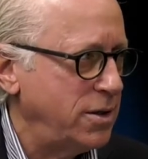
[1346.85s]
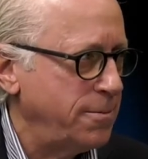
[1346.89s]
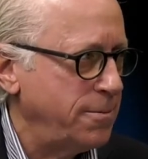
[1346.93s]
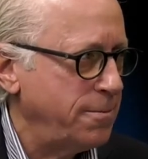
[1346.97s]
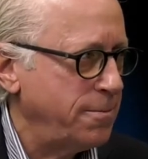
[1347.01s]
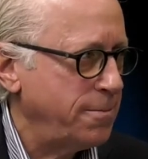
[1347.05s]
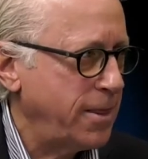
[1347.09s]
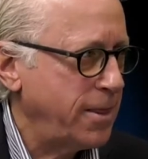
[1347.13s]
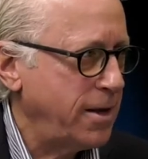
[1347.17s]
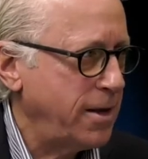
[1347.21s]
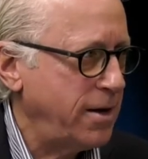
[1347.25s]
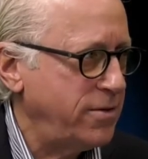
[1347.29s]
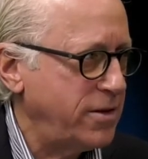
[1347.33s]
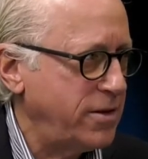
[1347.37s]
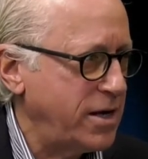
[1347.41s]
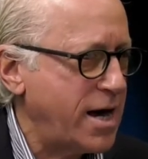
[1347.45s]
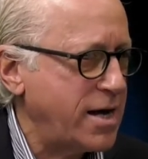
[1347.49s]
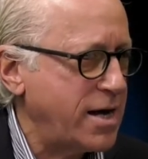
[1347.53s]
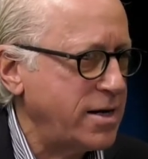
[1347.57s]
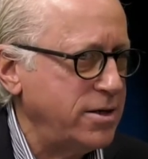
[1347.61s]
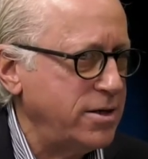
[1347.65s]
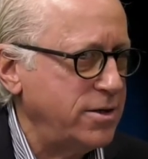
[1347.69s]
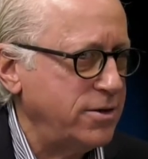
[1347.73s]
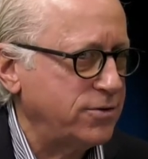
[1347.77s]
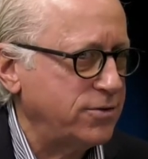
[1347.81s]
And
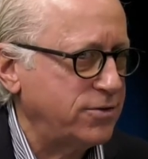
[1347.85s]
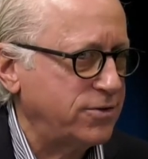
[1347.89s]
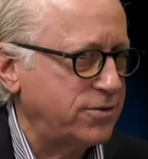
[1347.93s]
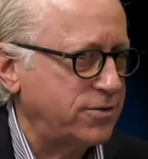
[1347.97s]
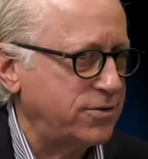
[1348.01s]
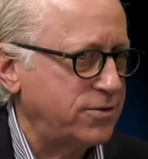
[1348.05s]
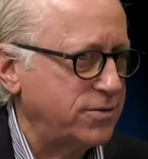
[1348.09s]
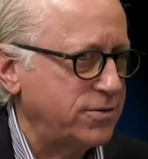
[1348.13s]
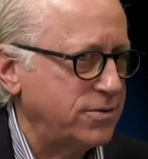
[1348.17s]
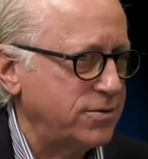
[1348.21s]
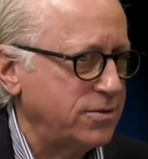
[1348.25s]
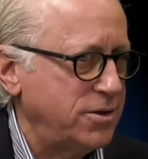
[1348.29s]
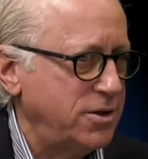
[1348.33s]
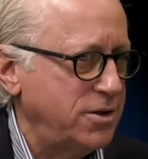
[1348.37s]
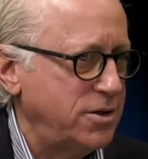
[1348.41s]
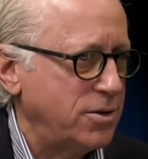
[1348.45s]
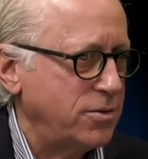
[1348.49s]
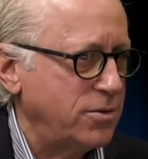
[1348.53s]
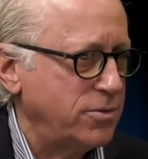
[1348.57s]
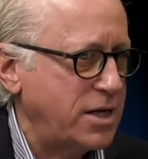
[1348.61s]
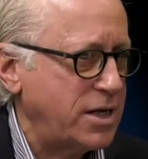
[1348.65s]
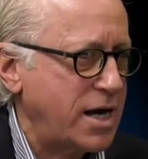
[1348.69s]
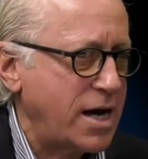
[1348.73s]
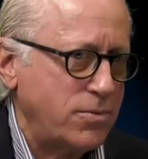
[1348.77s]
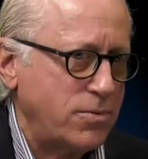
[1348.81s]
that is,
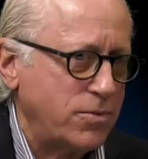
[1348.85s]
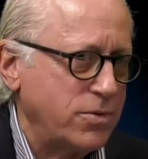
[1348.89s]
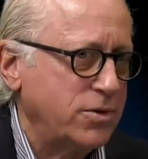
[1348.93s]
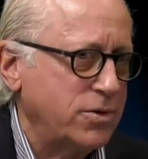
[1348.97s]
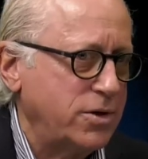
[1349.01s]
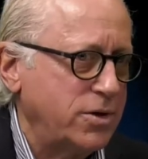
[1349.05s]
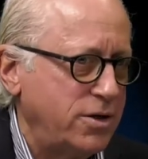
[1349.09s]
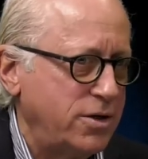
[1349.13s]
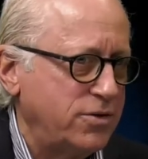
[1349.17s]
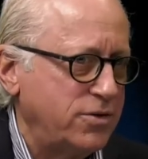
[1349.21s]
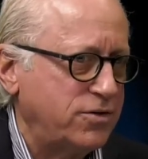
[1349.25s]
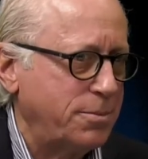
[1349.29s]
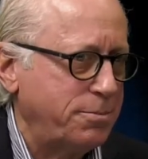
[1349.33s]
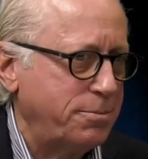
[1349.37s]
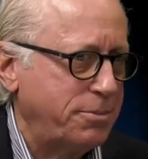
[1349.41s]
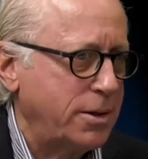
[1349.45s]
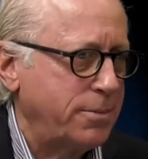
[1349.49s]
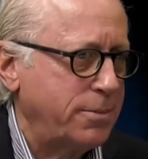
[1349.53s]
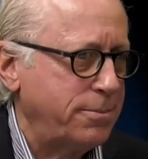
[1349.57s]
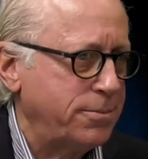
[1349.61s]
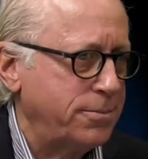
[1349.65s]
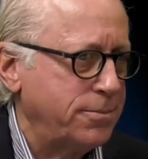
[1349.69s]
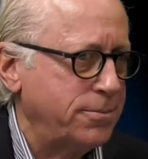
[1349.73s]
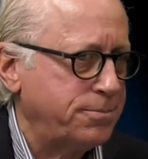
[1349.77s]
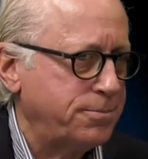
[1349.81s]
that really is a big
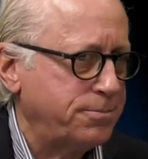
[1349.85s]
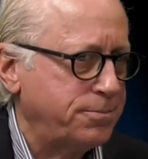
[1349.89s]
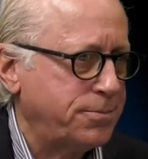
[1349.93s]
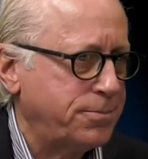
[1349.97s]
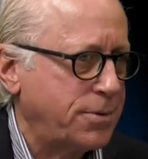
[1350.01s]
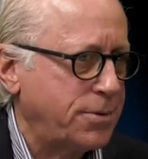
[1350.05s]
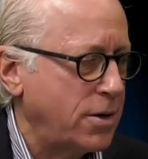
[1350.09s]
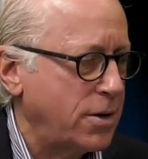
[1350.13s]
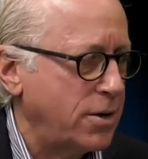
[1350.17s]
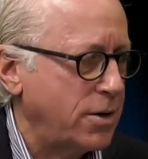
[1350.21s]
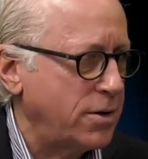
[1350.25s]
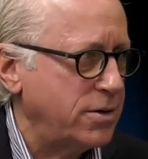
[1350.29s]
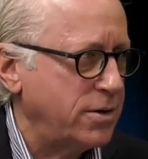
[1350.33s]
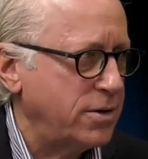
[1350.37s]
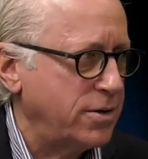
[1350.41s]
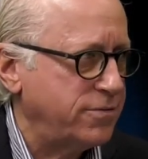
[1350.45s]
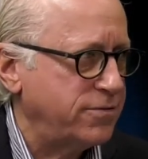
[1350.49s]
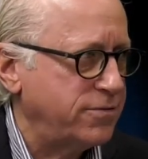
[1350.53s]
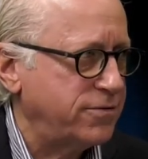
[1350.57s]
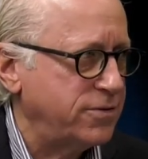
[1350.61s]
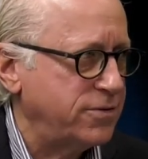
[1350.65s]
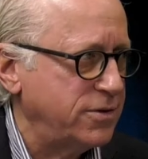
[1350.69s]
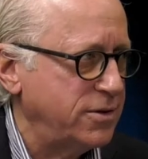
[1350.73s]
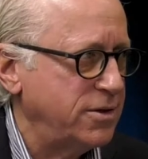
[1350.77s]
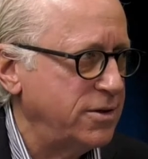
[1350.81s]
part
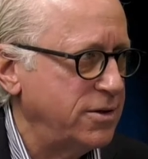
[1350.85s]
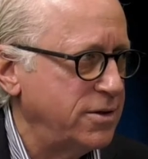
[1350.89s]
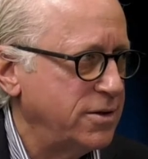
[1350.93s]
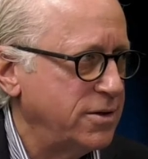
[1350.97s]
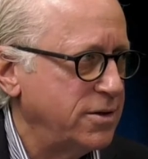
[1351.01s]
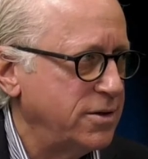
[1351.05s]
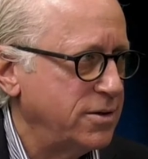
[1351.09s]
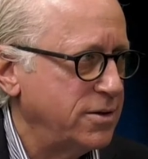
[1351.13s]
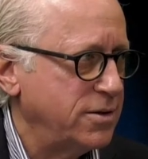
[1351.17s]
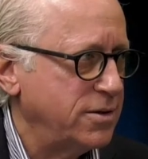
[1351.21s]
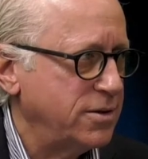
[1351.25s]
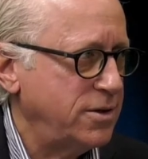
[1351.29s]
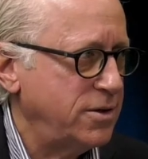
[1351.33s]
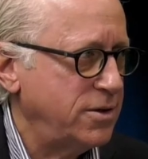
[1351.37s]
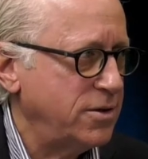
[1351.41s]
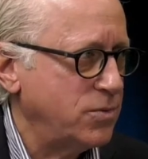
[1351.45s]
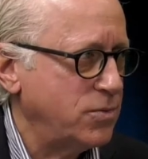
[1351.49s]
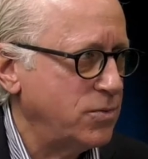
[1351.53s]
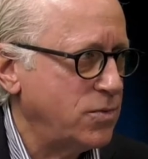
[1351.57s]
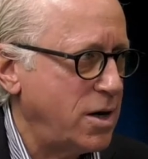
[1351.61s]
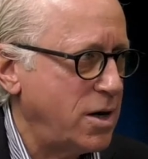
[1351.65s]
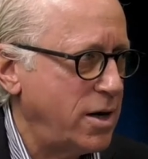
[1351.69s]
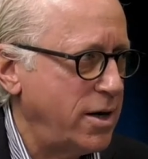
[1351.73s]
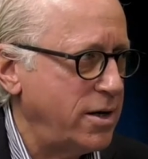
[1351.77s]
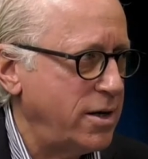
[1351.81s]
of,
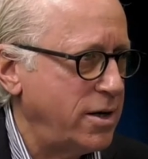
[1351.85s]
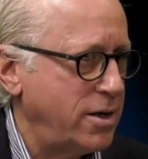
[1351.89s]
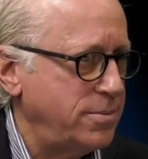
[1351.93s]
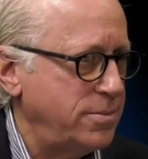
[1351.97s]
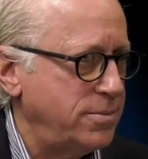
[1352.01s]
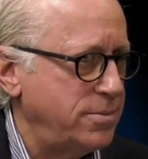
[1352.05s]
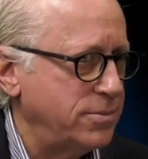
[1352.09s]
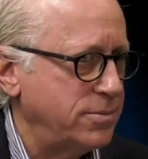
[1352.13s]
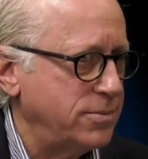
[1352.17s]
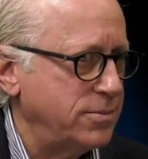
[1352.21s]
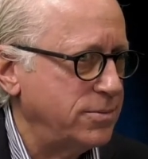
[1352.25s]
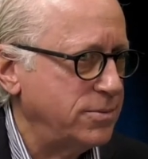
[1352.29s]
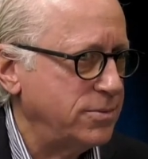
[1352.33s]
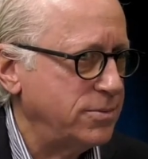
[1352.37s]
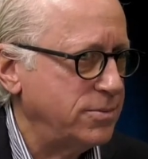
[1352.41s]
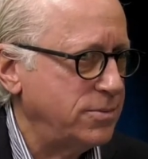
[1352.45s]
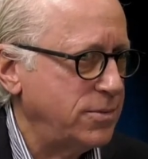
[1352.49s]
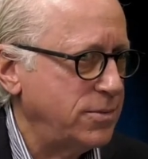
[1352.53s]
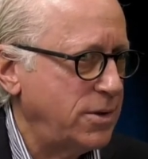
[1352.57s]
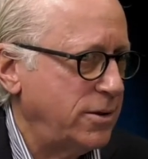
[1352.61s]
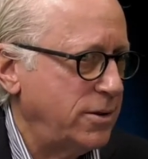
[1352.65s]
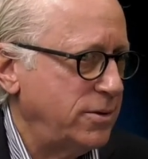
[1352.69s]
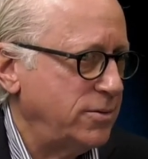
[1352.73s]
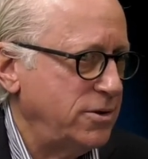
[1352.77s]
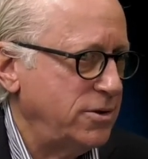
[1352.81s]
why I'm,
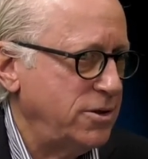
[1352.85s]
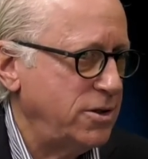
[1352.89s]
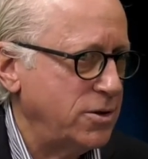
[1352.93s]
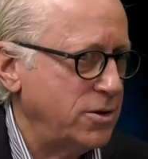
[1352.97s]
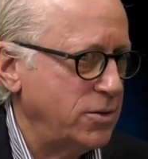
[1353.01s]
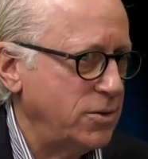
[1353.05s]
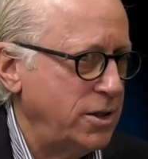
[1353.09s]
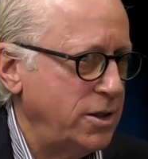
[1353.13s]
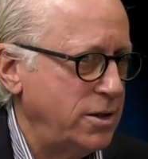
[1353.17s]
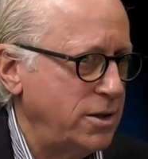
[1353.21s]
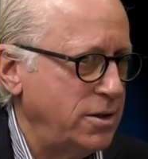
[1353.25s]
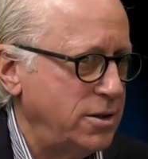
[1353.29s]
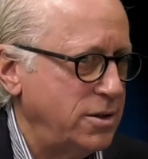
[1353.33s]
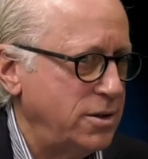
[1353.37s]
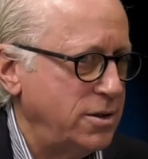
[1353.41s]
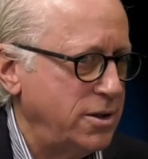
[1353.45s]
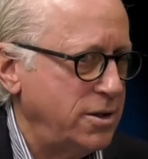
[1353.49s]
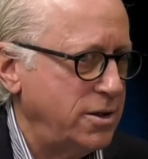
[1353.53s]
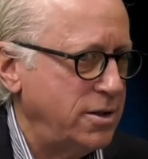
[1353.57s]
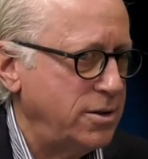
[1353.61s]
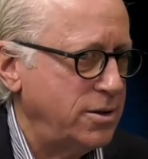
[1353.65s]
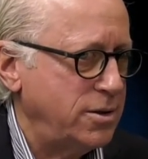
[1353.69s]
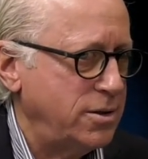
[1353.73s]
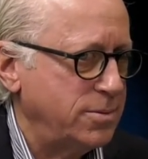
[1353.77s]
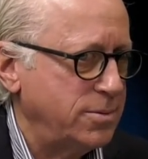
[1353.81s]
in
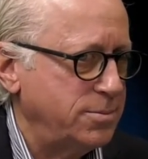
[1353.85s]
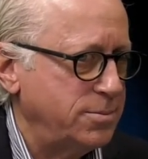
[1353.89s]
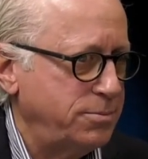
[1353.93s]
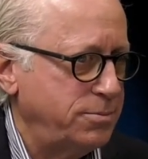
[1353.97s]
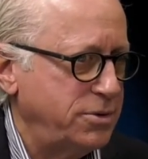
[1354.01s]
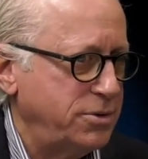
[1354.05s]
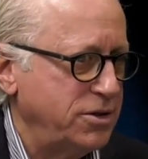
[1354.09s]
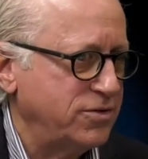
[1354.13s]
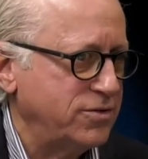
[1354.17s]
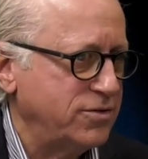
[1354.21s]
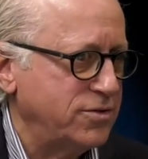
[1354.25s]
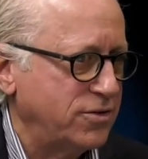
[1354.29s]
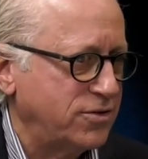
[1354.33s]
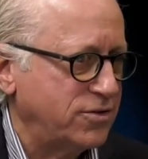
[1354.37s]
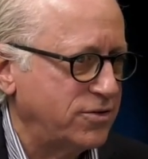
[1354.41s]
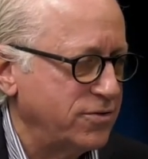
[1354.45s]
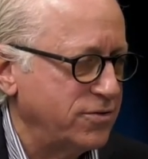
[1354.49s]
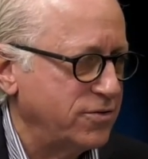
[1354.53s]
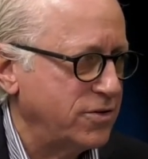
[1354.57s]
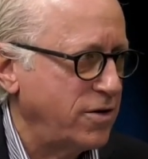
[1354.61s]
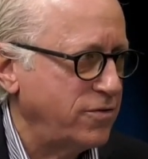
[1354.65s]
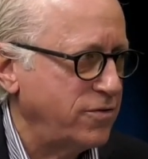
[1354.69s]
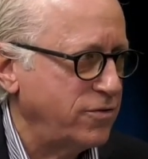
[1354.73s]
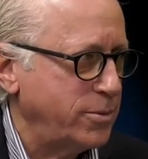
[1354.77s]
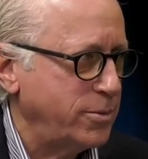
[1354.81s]
the business of
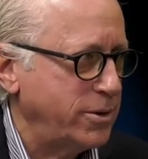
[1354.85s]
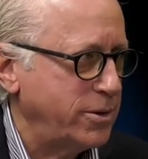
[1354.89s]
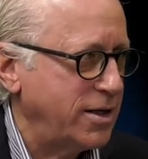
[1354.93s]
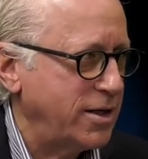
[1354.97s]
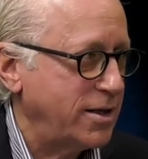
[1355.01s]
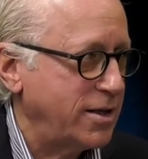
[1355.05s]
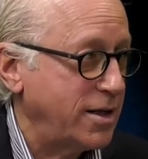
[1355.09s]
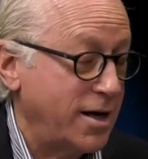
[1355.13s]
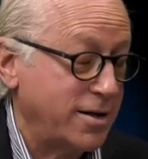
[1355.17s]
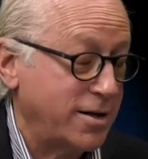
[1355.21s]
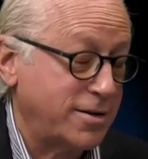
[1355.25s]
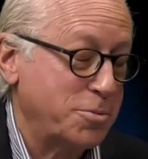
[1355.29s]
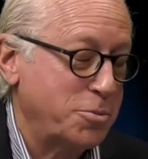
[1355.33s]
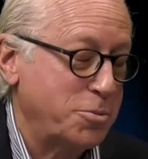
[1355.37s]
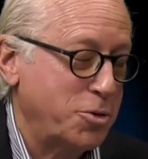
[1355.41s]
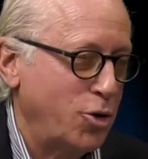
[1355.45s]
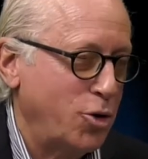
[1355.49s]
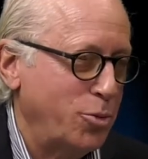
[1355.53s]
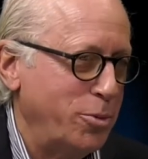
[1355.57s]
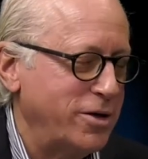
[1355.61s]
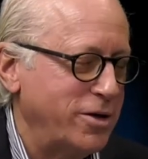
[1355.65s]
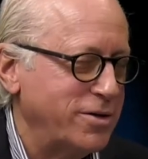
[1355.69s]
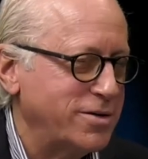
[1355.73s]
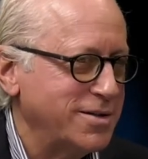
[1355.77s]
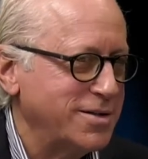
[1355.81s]
government at the
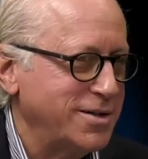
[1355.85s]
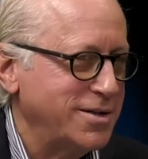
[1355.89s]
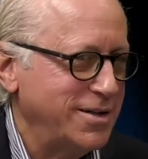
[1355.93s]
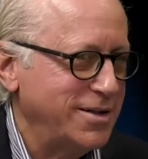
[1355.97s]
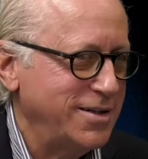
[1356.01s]
moment.